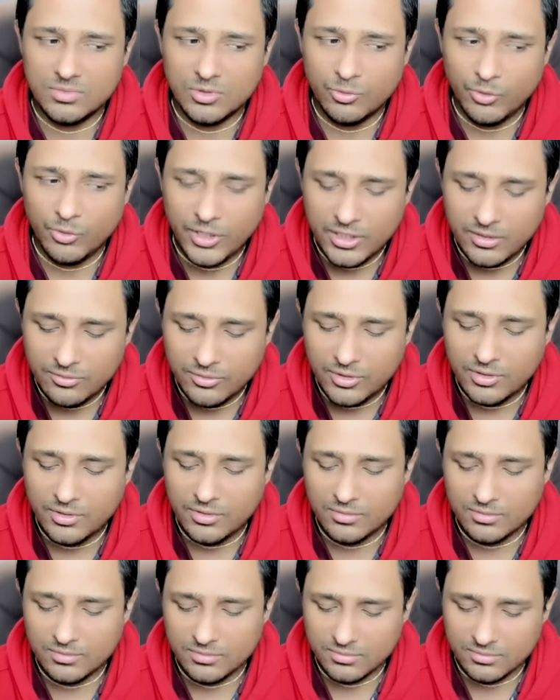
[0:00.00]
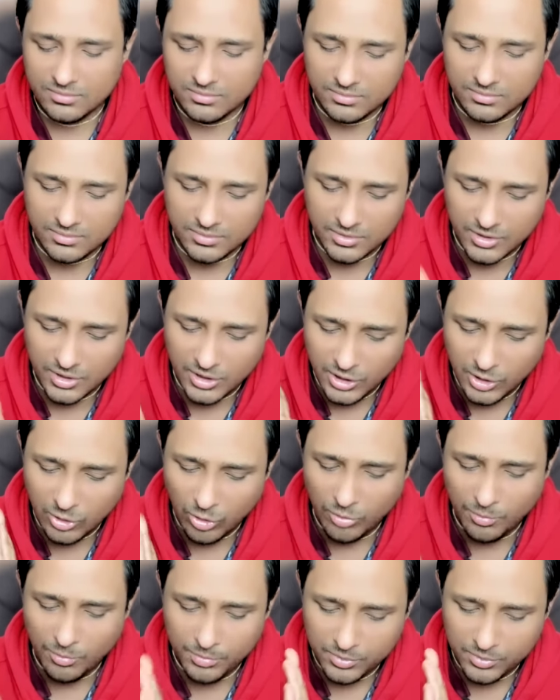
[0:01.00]
whenever the
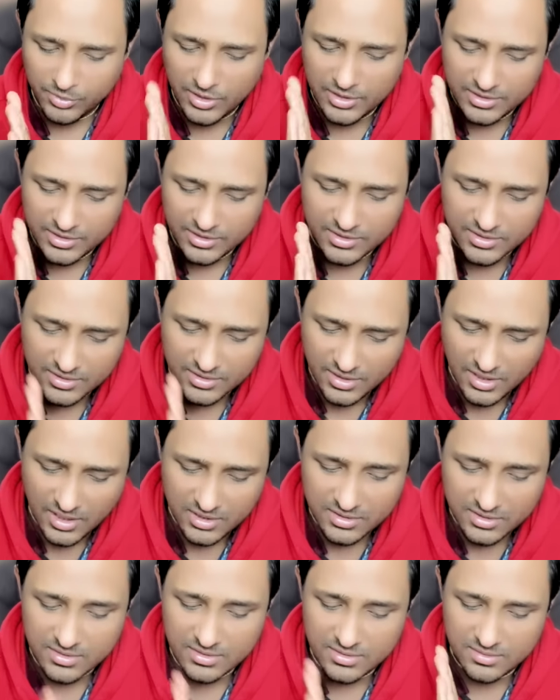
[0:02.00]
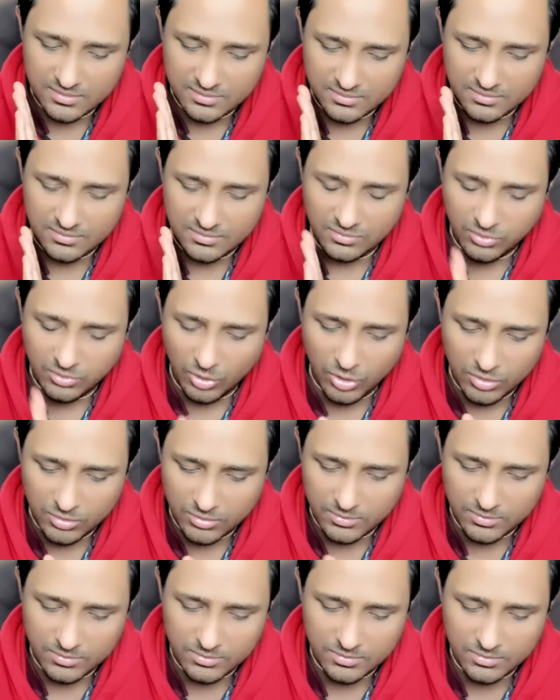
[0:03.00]
Leo transit starts for
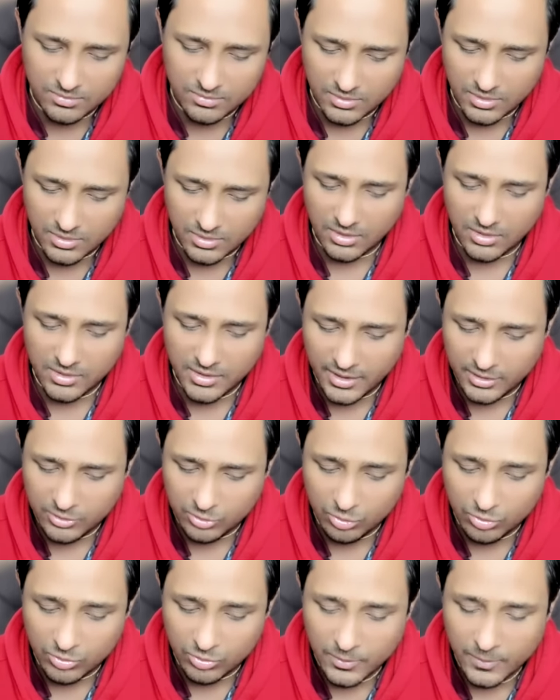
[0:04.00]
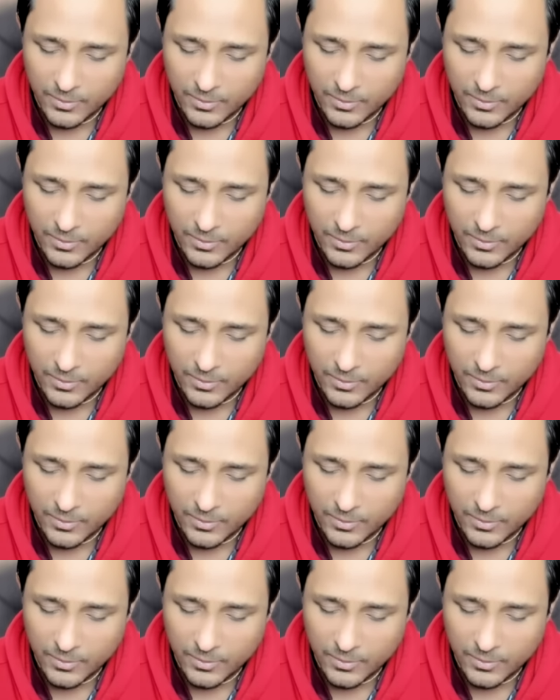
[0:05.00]
uh, Ketu,